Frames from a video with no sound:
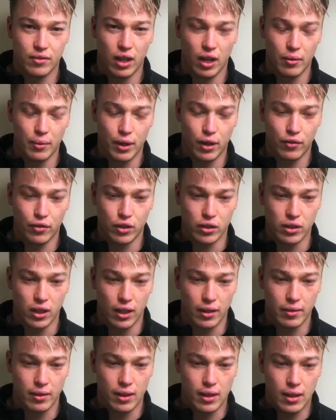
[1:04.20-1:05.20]
Like we often
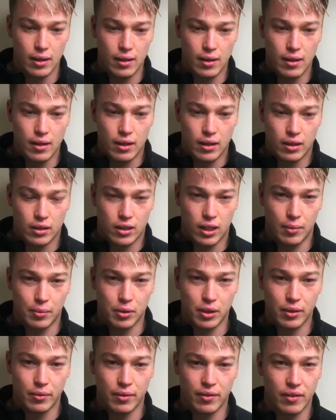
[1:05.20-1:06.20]
like
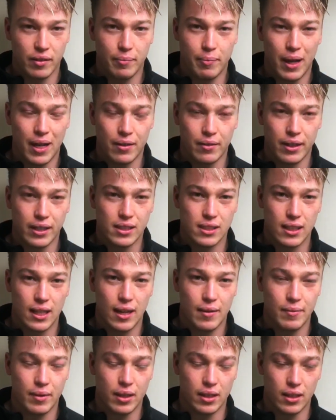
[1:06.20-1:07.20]
coupled it with a penalty to
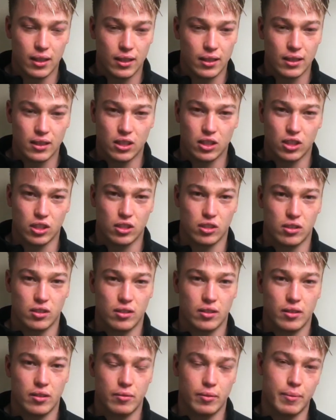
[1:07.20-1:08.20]
them, and then it's just
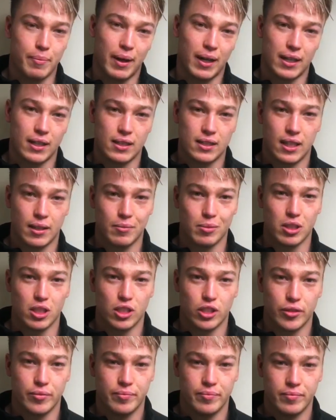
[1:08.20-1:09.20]
that we're back in the same
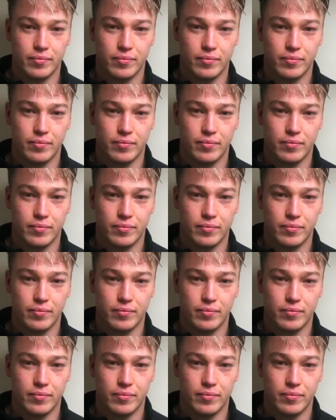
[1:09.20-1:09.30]
position.